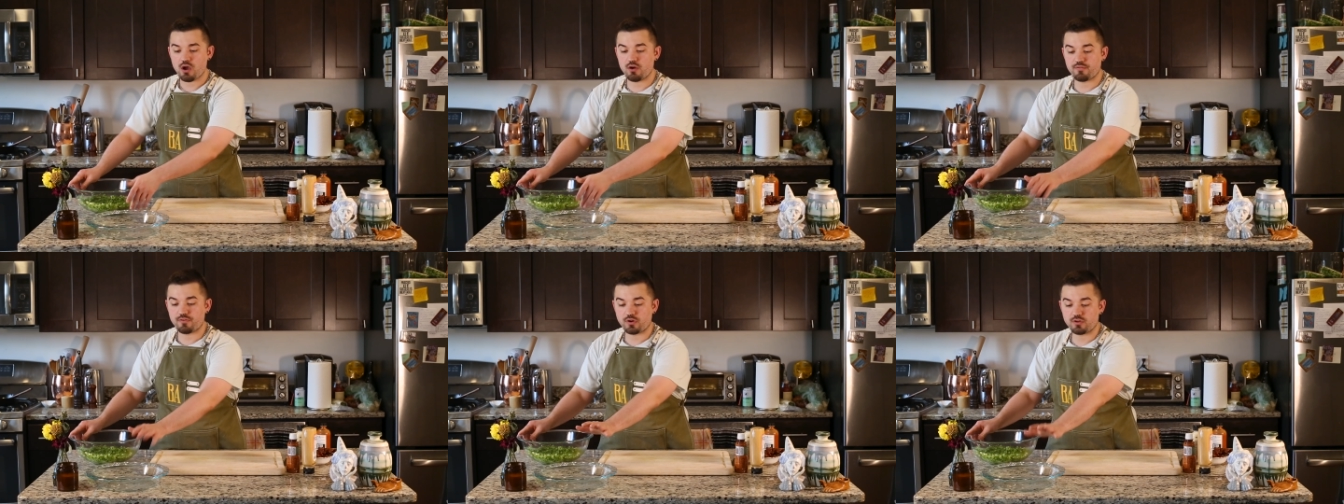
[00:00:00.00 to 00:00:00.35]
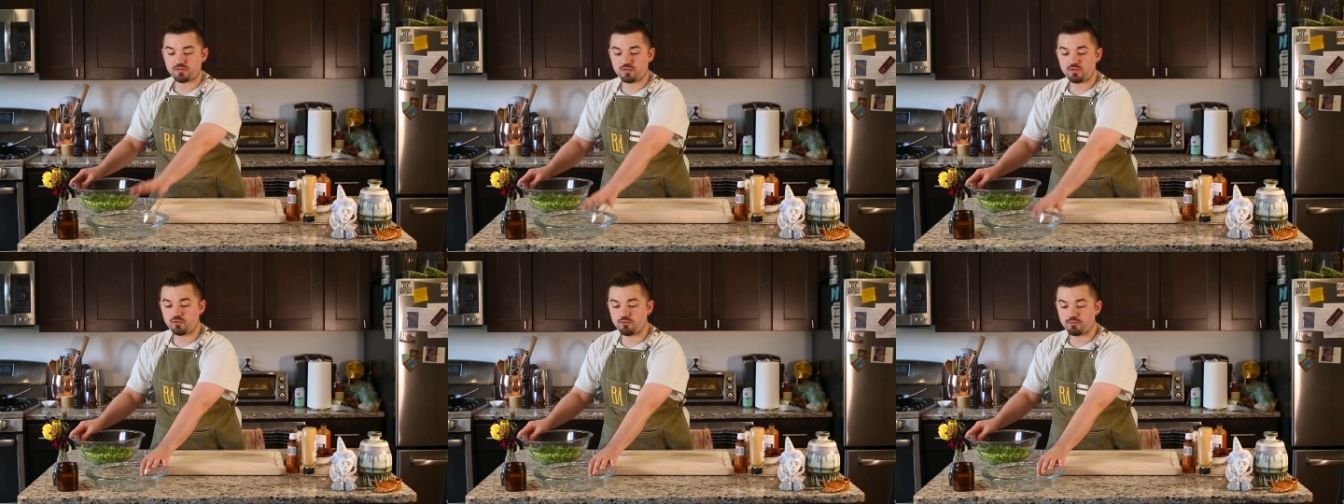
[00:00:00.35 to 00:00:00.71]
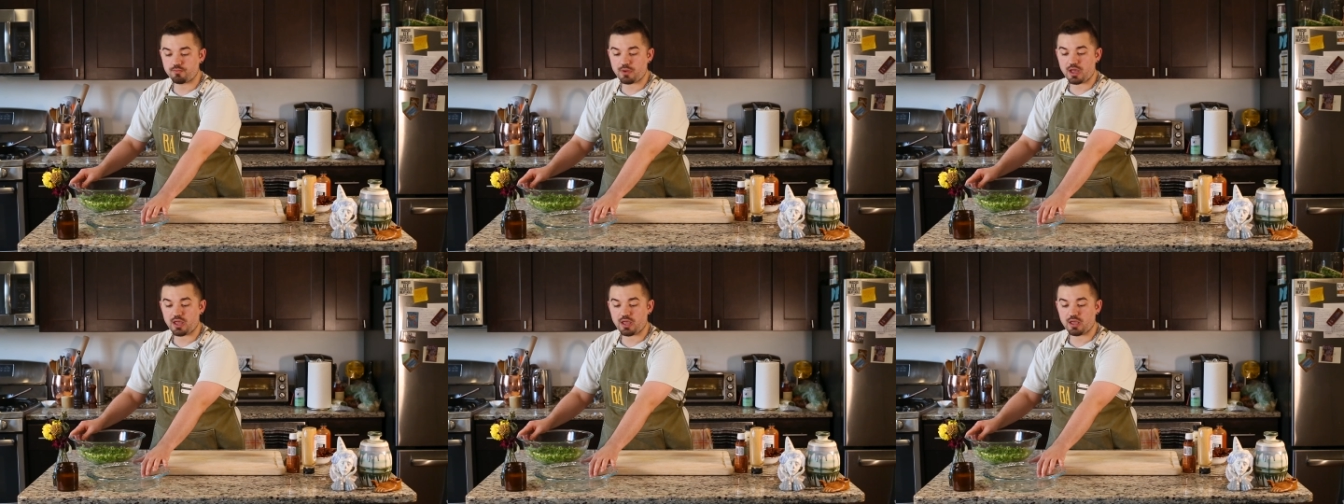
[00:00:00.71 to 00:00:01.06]
over to
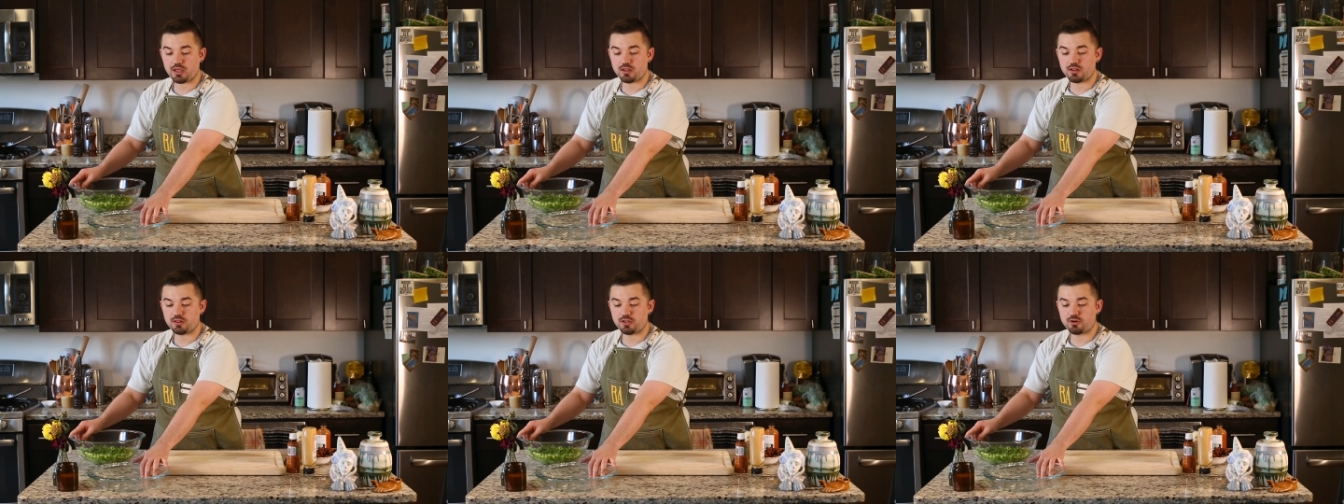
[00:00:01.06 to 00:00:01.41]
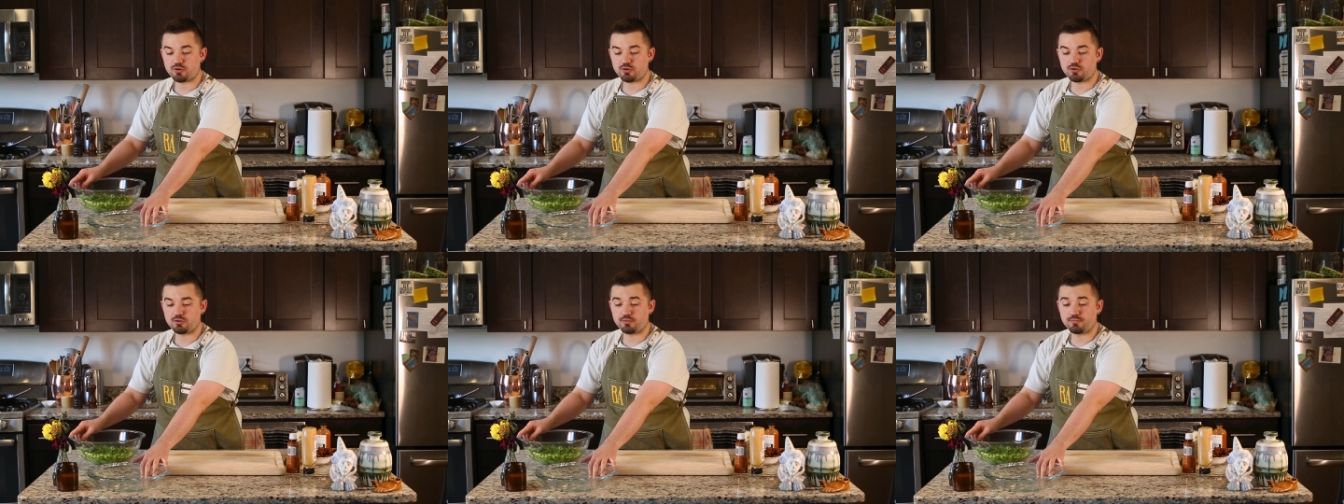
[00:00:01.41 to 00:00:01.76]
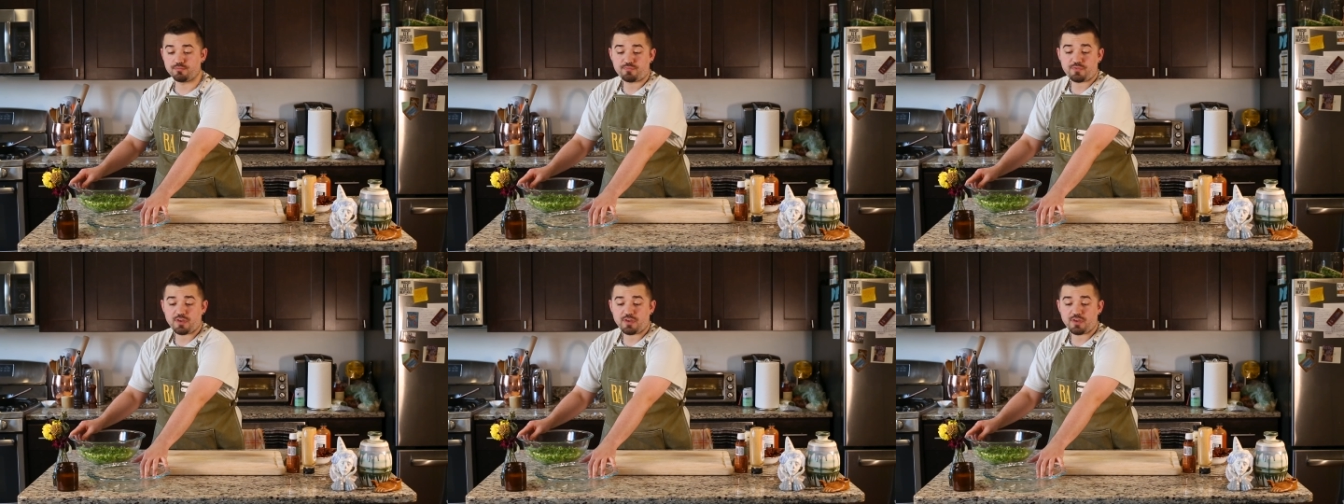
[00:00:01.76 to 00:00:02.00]
my little